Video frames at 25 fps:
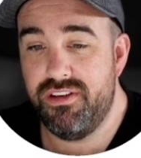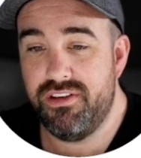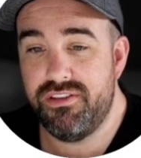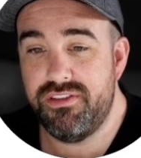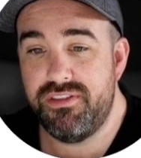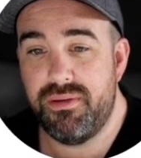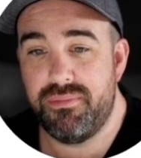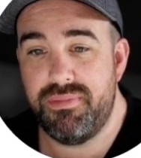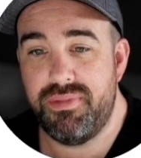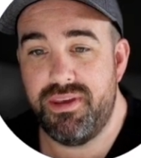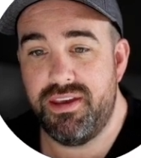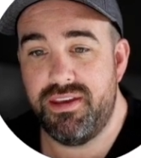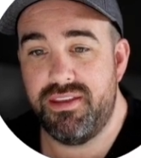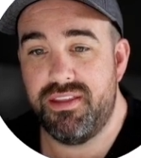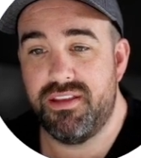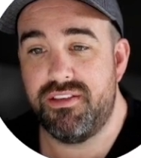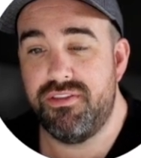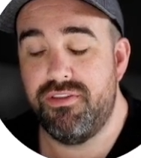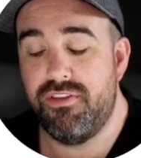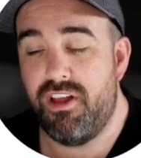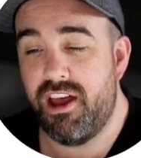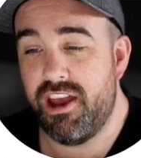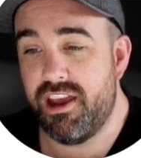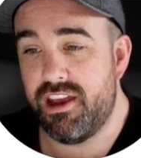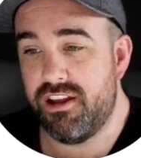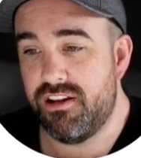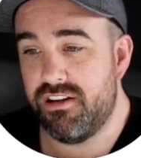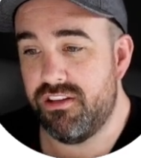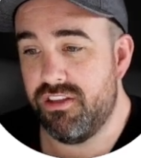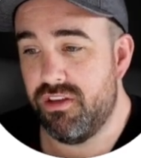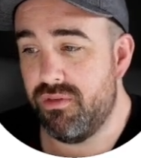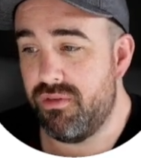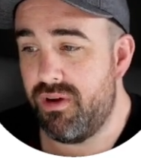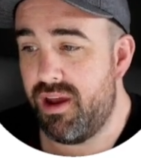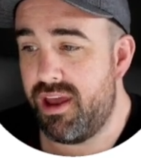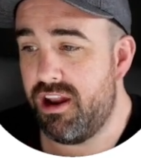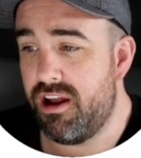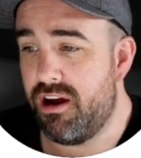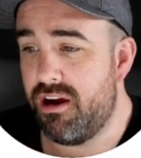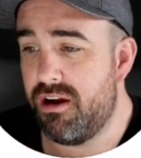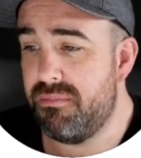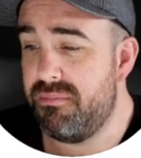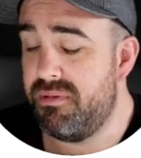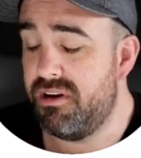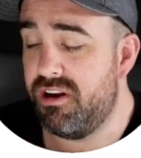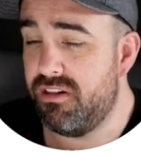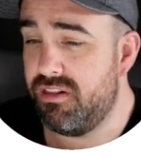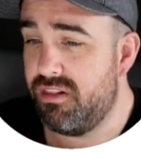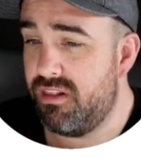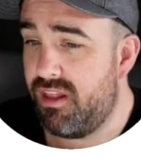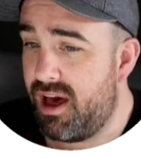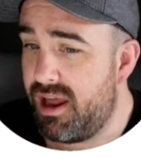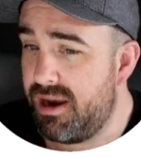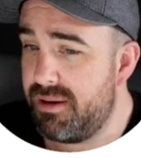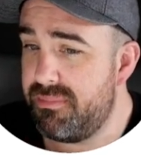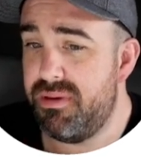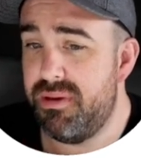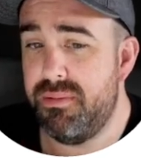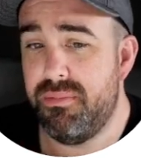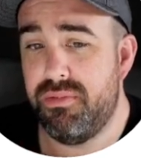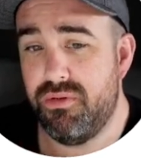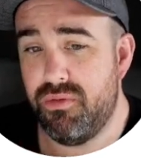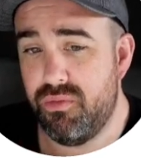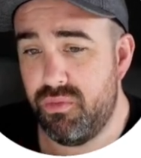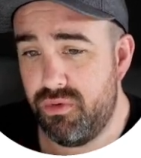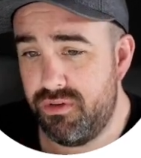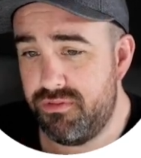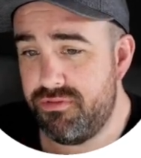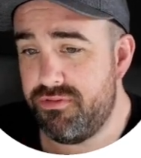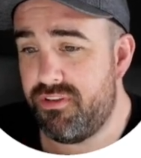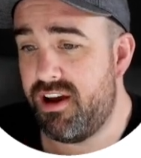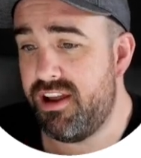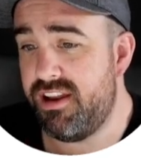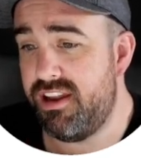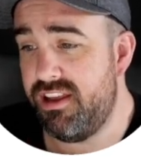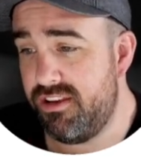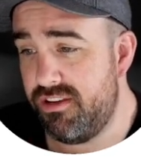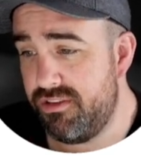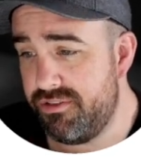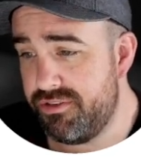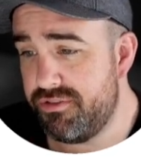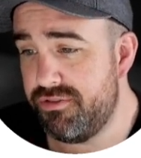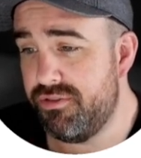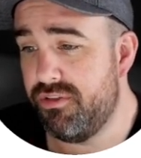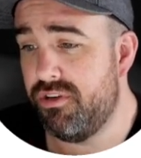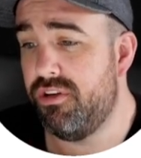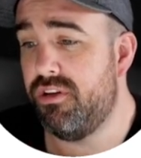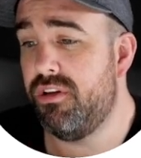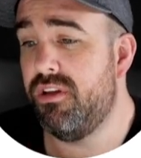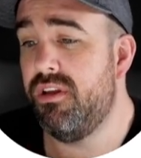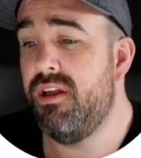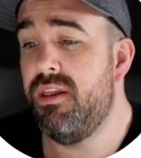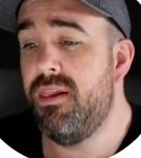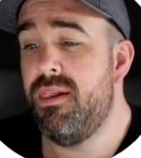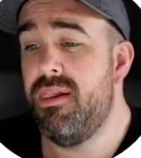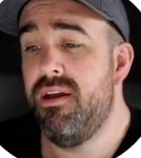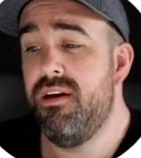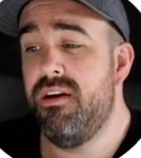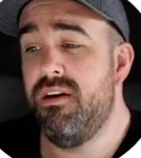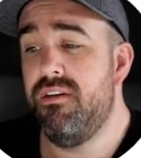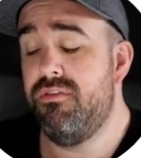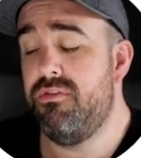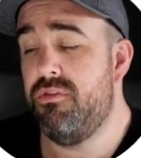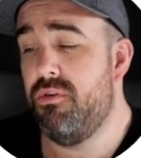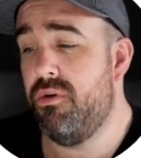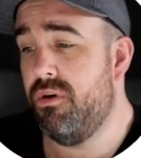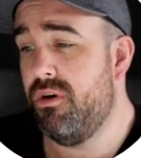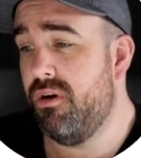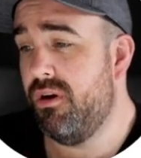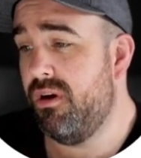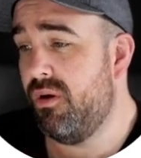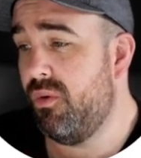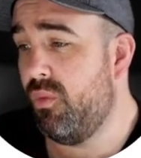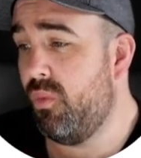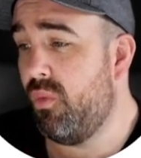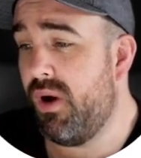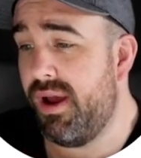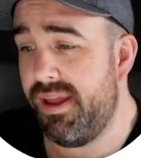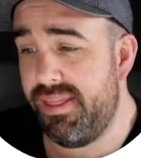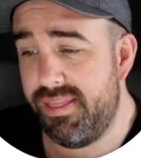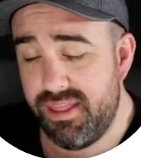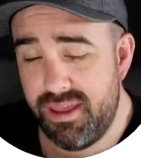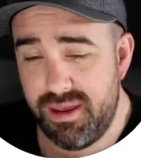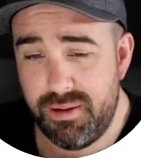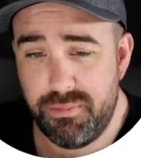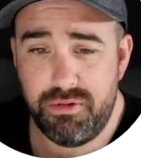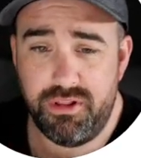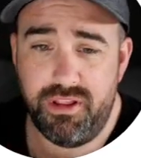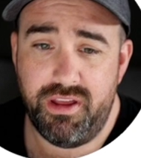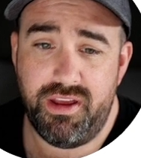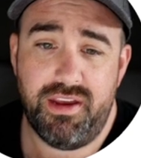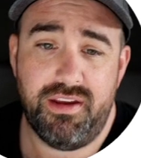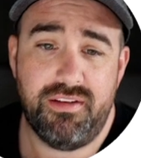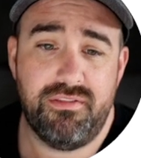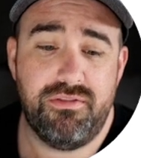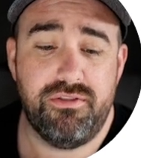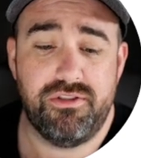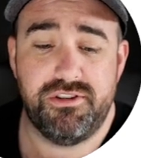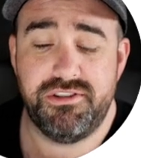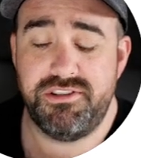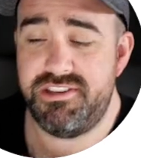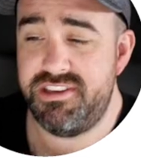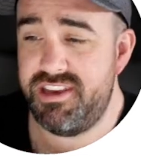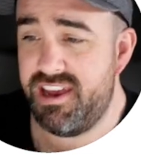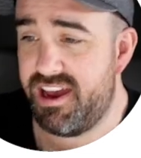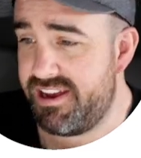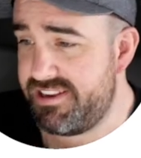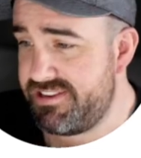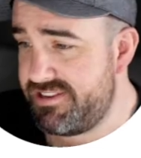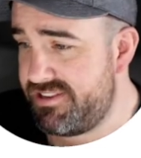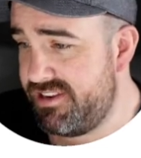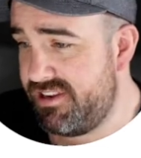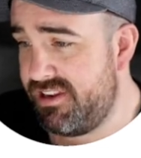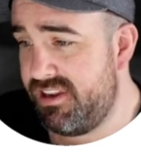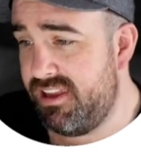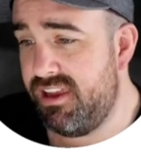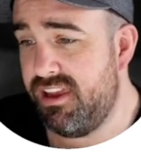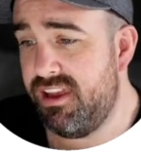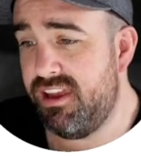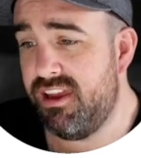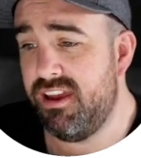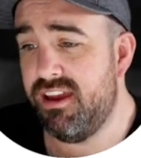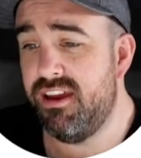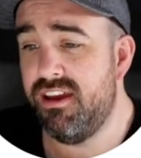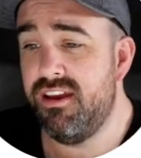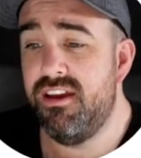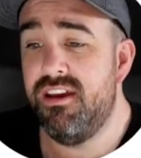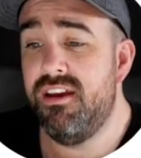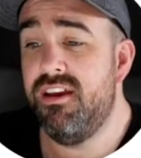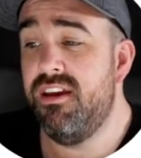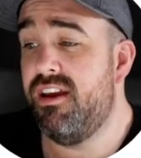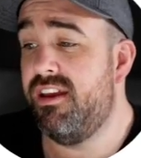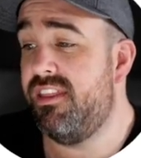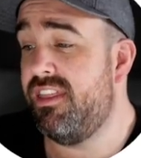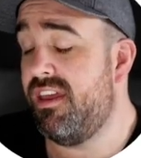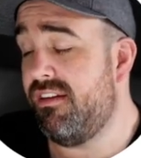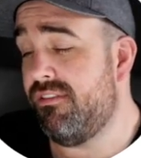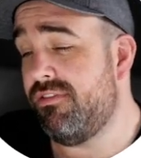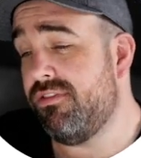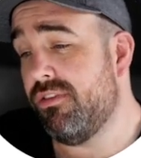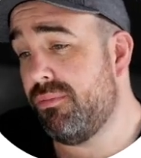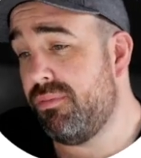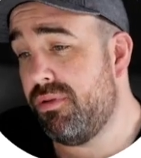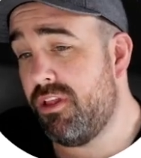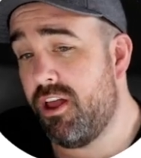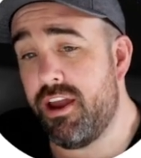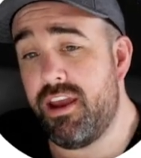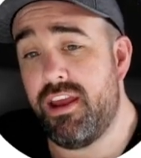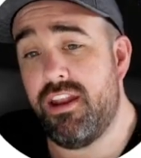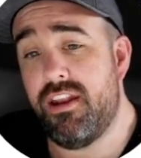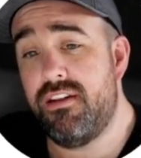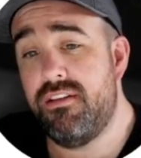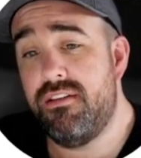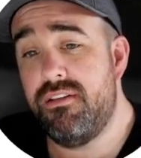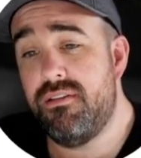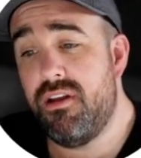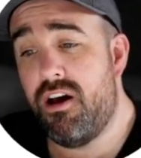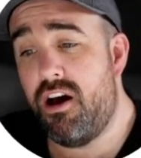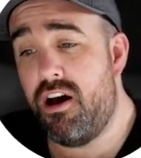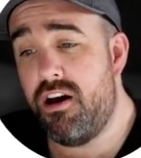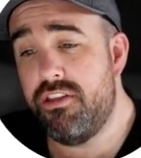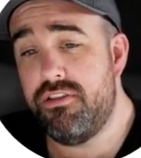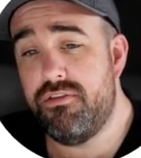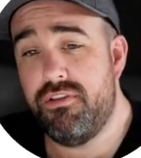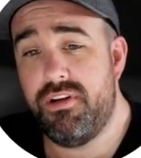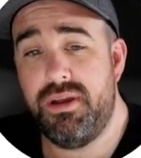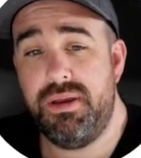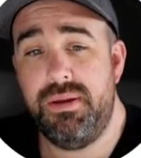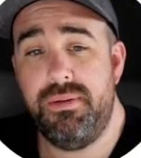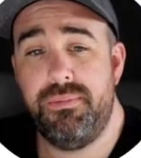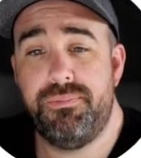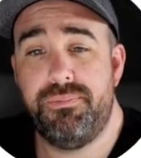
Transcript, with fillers: something that's flying under the radar, but a lot of people would find it useful for white labeling, for CI/CD, and then for plugin authoring.